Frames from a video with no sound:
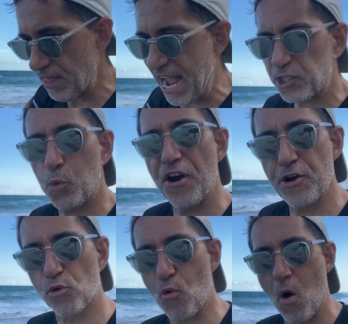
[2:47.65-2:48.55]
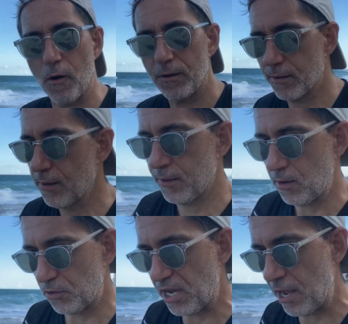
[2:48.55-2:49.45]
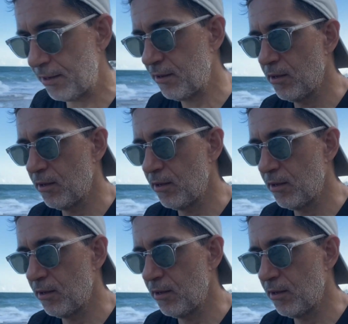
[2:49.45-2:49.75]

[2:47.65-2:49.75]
That's where you're wrong, okay?